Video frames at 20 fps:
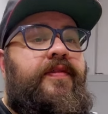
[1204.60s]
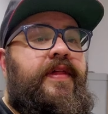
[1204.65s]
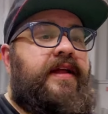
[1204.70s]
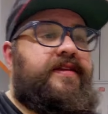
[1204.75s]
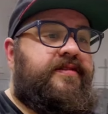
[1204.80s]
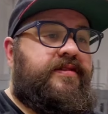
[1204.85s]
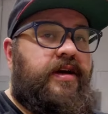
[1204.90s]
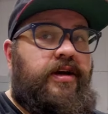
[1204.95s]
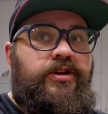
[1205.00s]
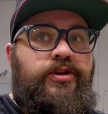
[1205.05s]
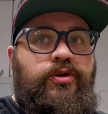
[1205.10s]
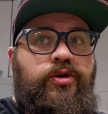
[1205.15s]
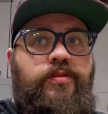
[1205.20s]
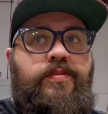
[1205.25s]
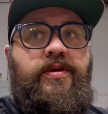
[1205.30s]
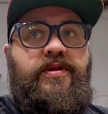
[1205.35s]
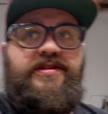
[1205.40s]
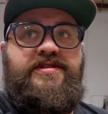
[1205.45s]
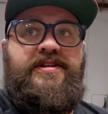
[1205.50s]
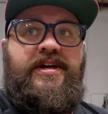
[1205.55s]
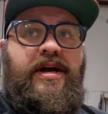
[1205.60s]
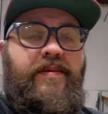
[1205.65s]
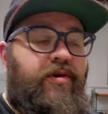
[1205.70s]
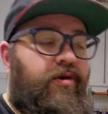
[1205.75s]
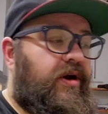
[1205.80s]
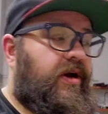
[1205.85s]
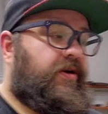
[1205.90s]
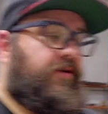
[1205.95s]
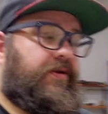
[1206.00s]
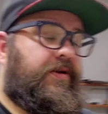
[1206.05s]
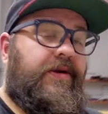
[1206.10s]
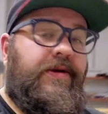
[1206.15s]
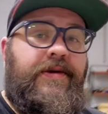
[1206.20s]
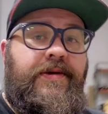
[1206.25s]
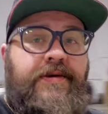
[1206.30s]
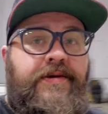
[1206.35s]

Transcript: That's not doable this time around.